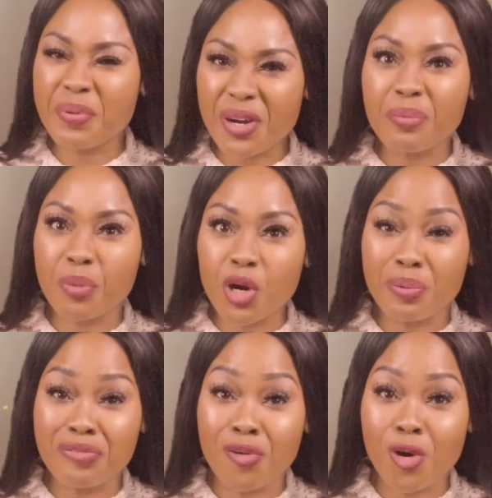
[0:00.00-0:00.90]
Burna Boy
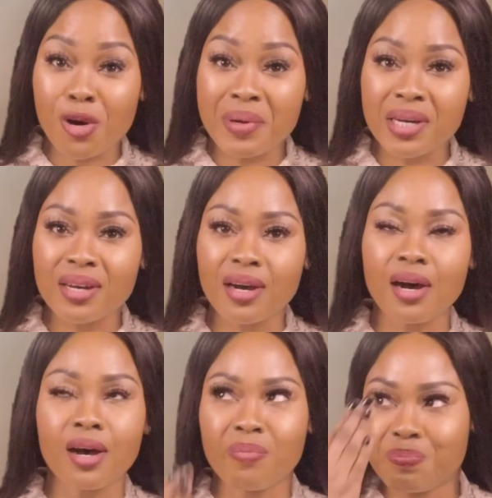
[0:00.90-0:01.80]
perform?
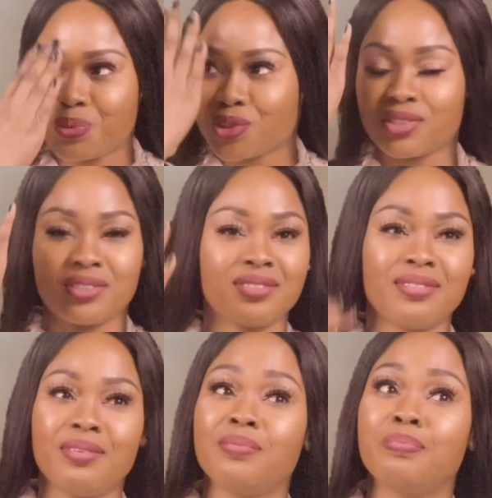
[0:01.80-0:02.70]
Oh,
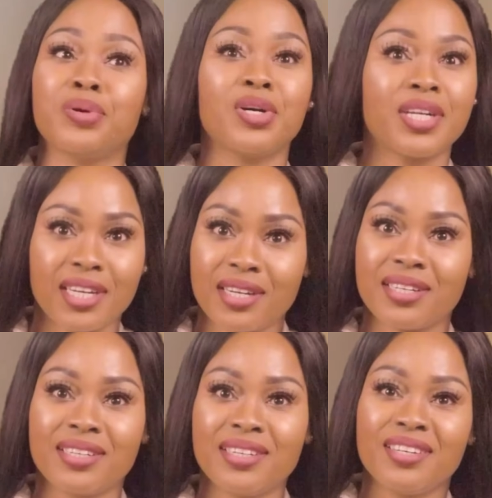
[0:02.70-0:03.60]
Burna,
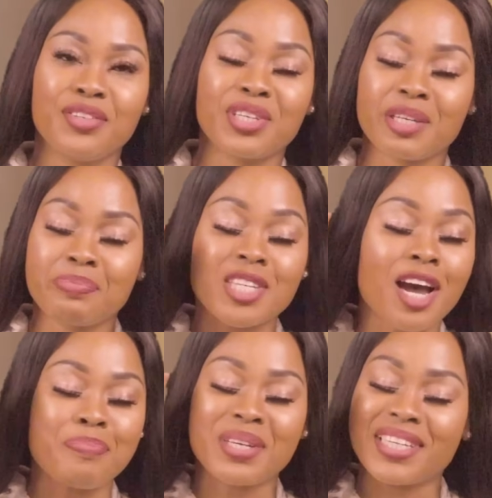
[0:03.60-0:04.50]
you keep
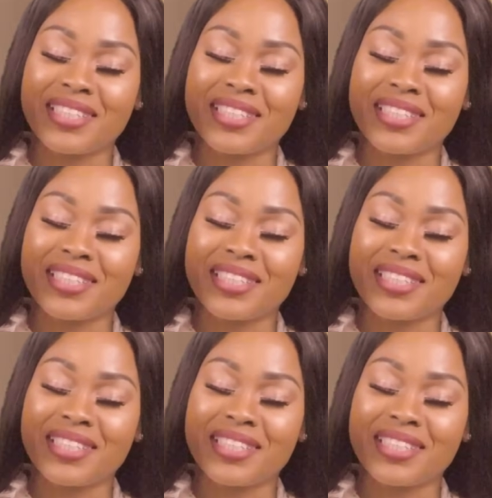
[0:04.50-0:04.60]
topping